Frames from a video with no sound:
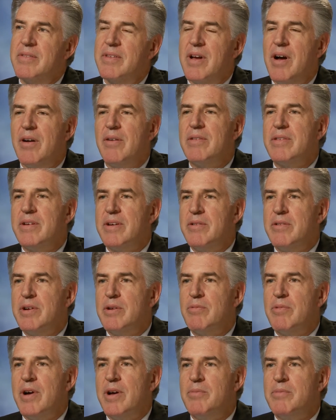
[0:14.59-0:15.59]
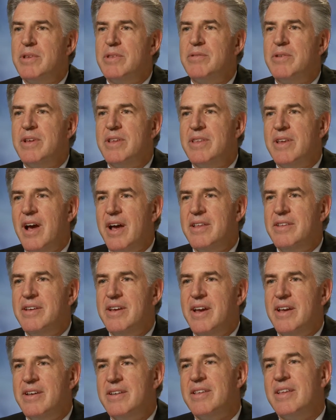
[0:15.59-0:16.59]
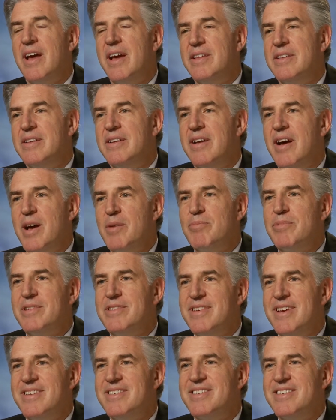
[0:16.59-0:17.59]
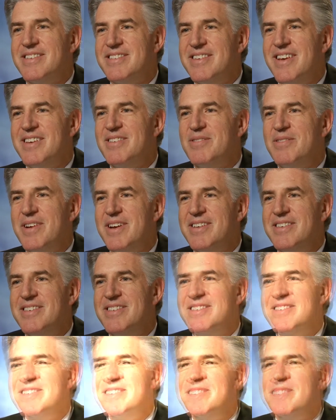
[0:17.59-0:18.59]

Currently, we run between ninety-eight and ninety-nine percent success rates.